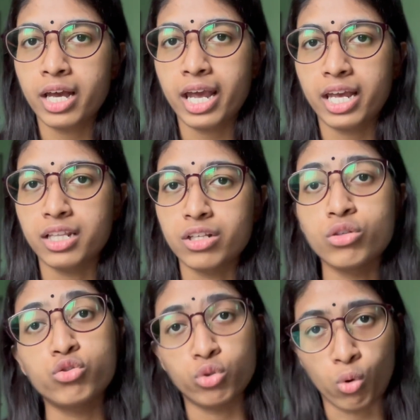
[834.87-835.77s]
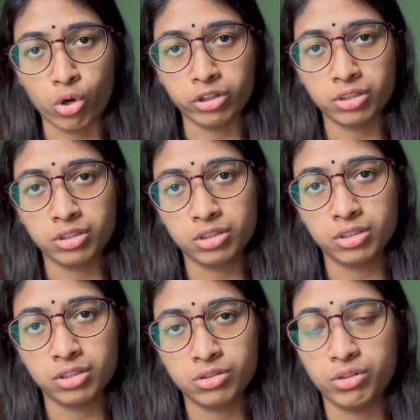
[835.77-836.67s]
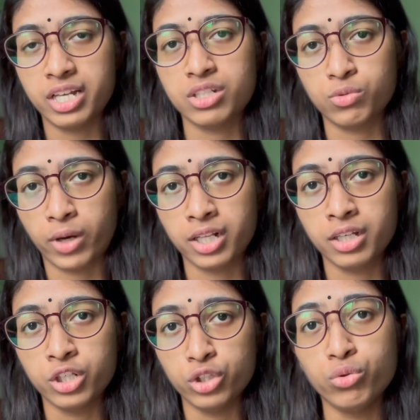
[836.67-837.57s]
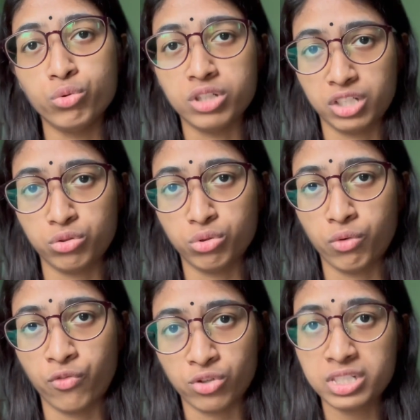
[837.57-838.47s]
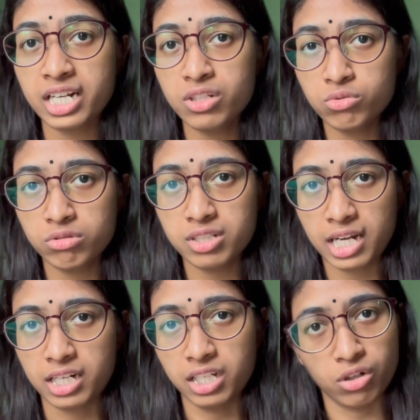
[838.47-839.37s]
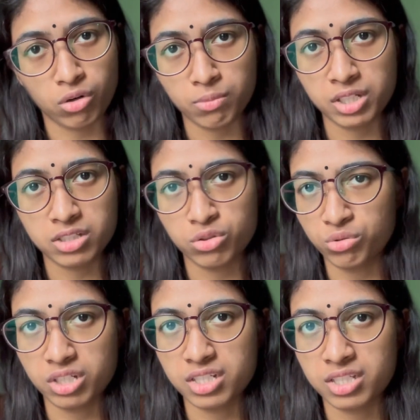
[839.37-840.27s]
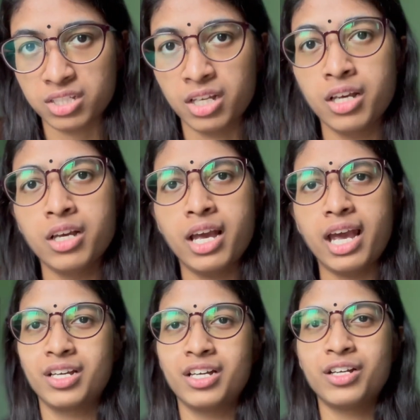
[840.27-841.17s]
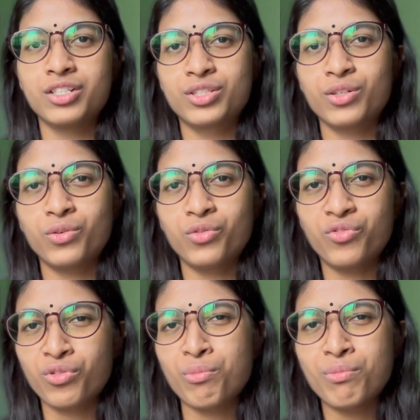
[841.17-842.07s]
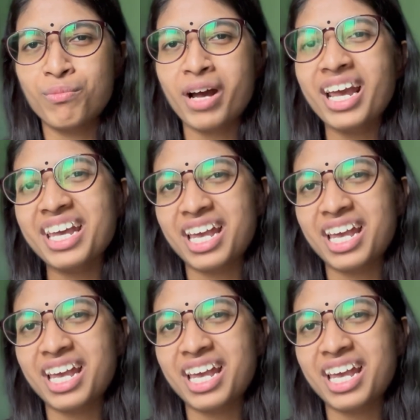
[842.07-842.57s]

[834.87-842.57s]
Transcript: and so on. So that is what you need to know for science students and economics students. So from my